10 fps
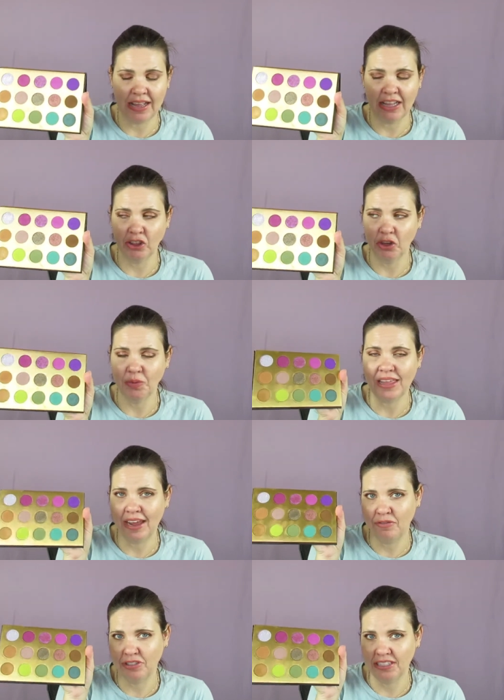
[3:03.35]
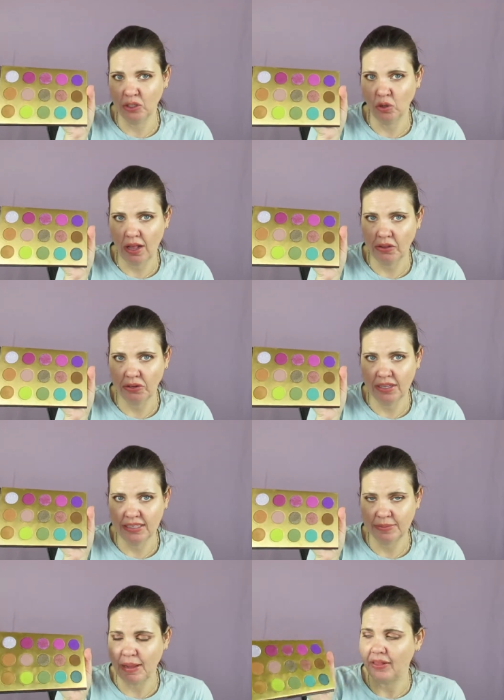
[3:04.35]
a look with every single color in
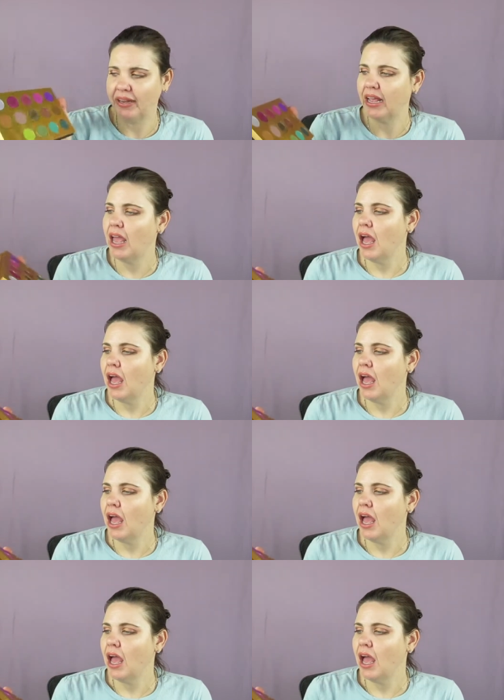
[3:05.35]
this palette.